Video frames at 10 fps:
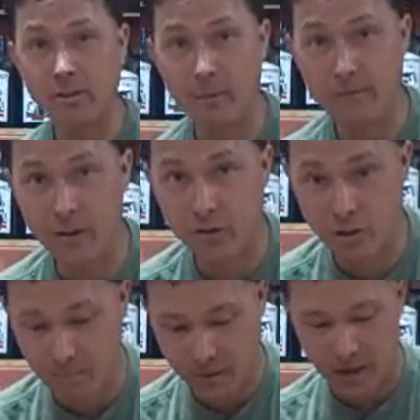thing that's going to be featured
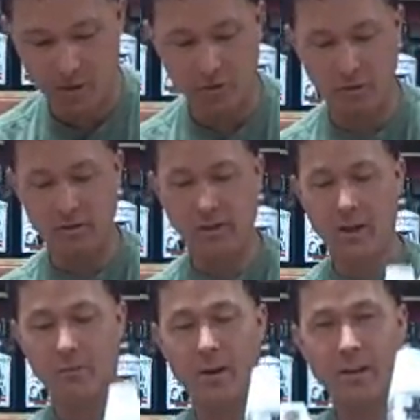on the page are these
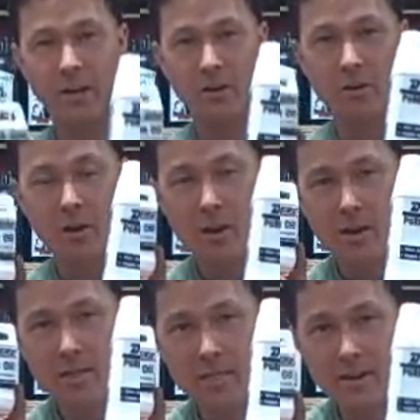guys right here,
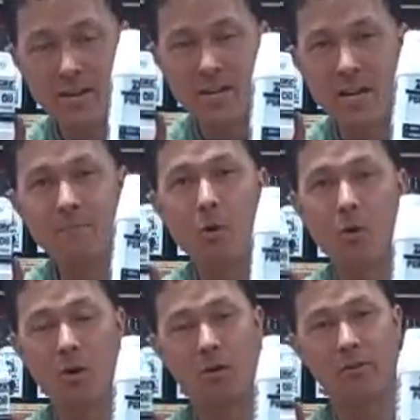the neem
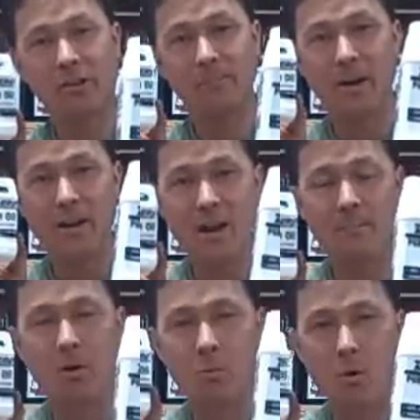oil. This is my
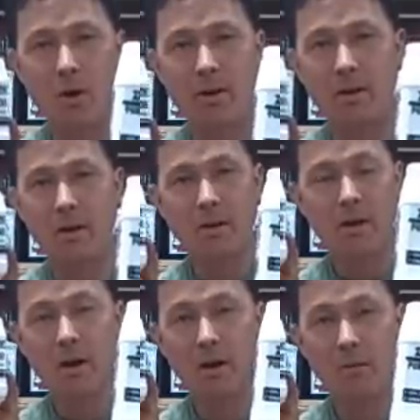number one
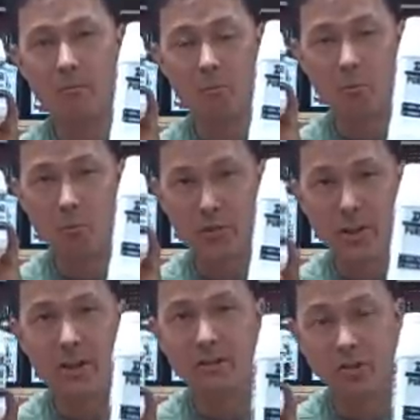
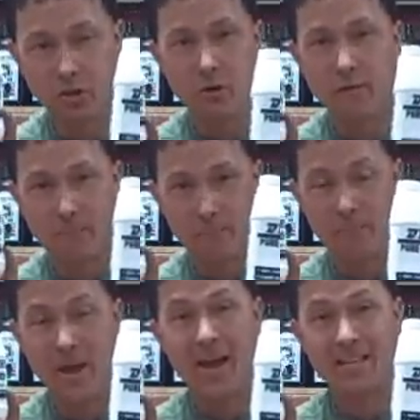thing to do for
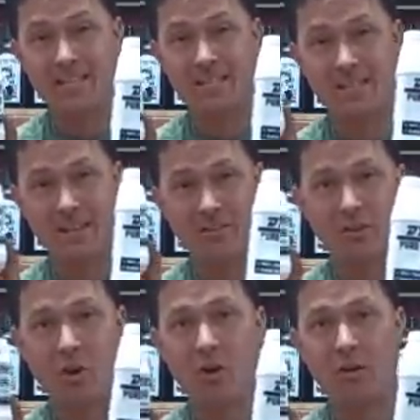pests in
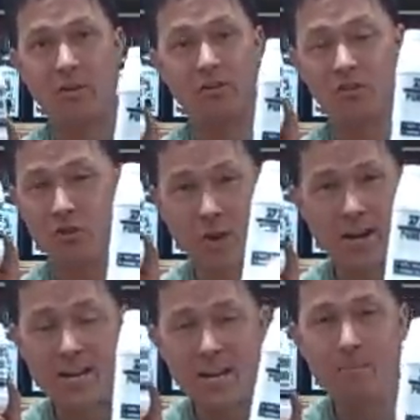the garden is
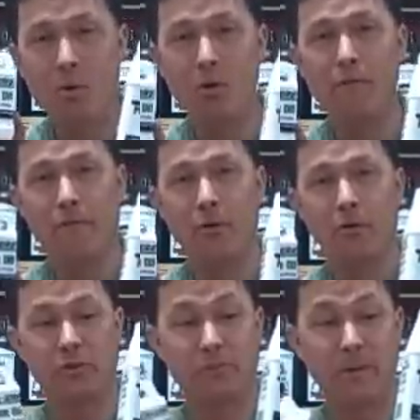try neem oil
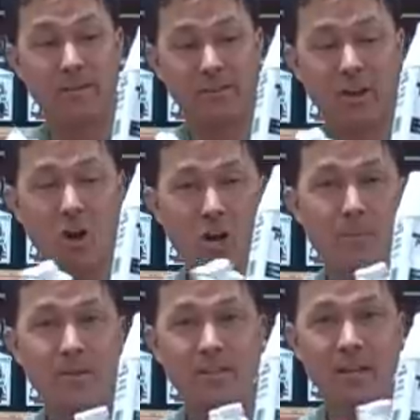first. It's basically
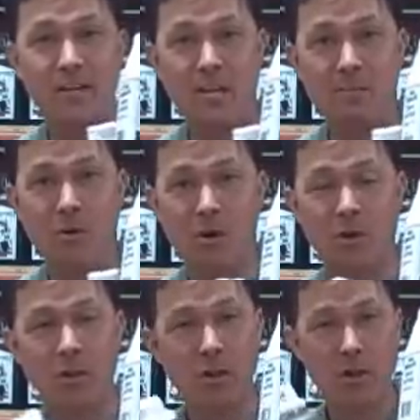100% neem
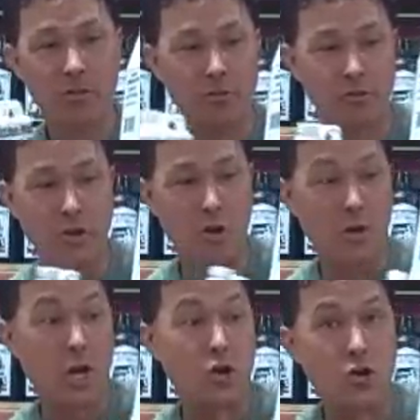oil. There's
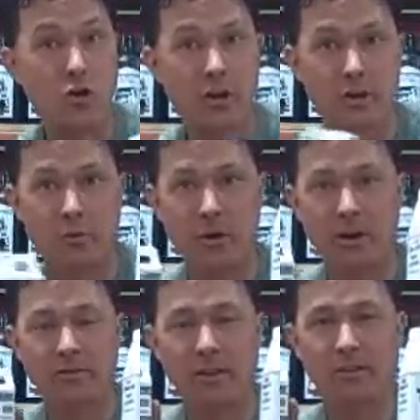no inert
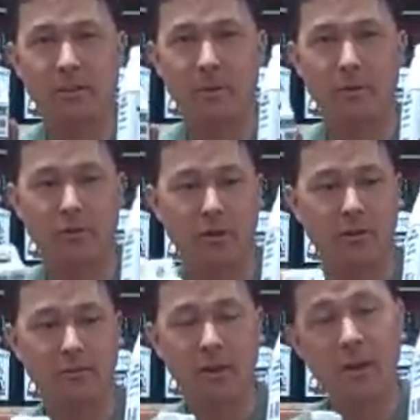ingredients like some other
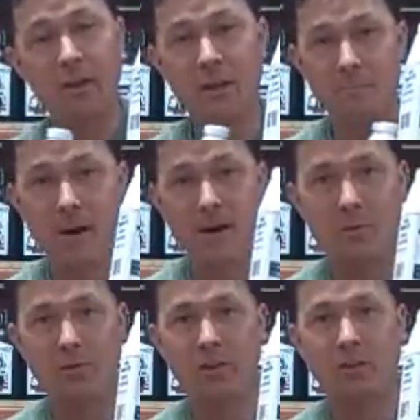things. Combine
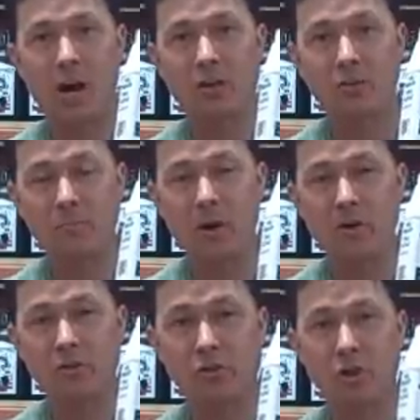it with the Dr.
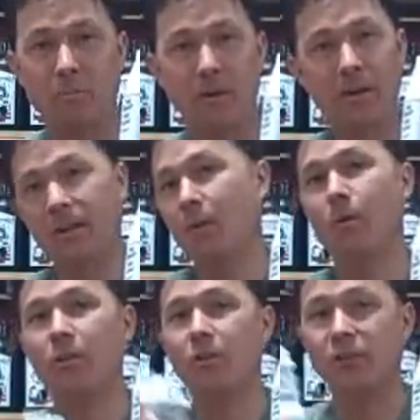Bronner's soap. Get
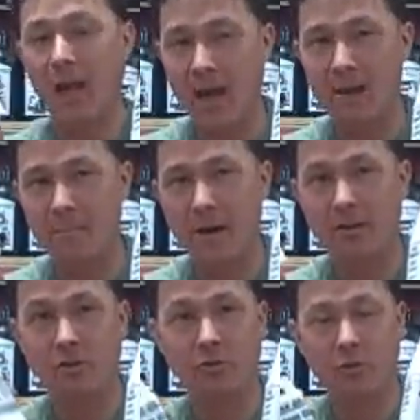one of those
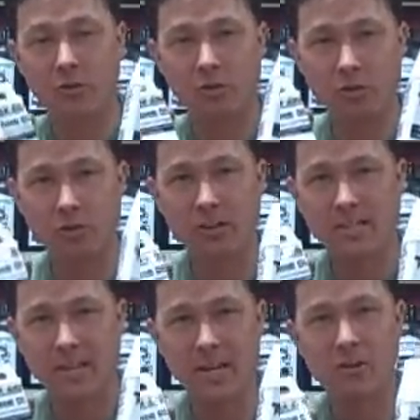atomizers, or just use a
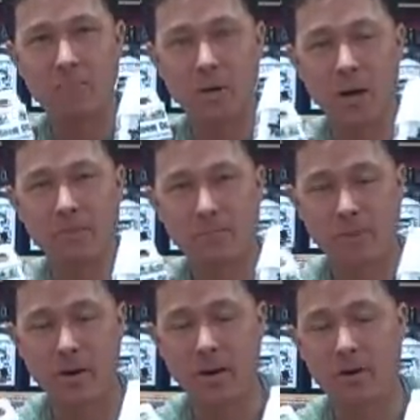standard pump
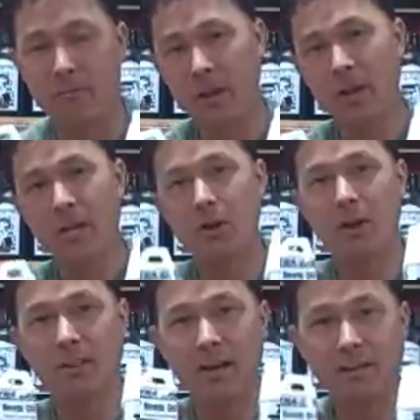sprayer. Now,
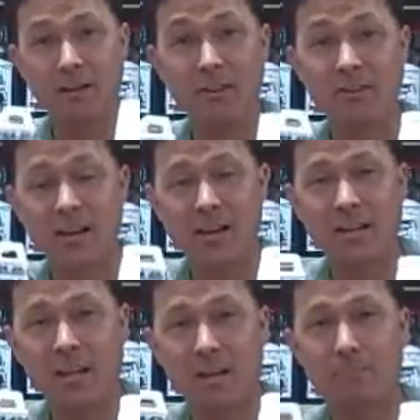I like to have a
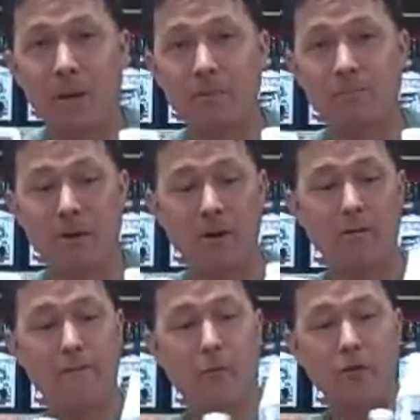dedicated pump
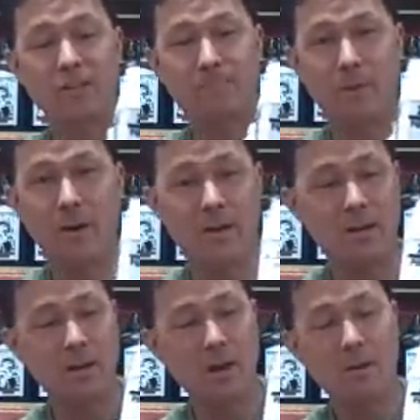sprayer for
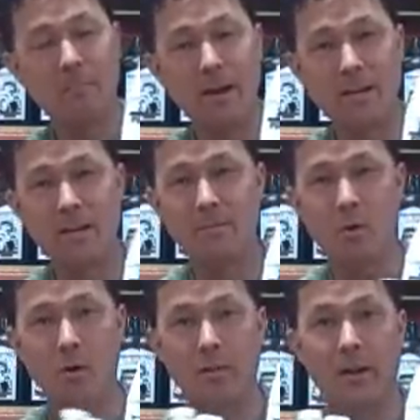spraying my neem
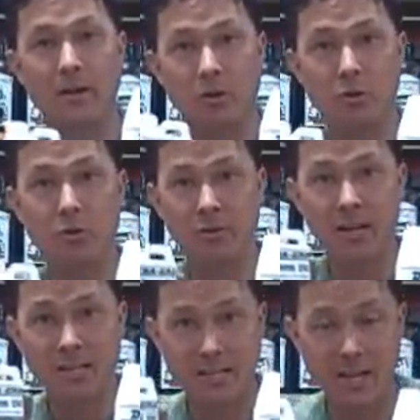oil, and I don't use that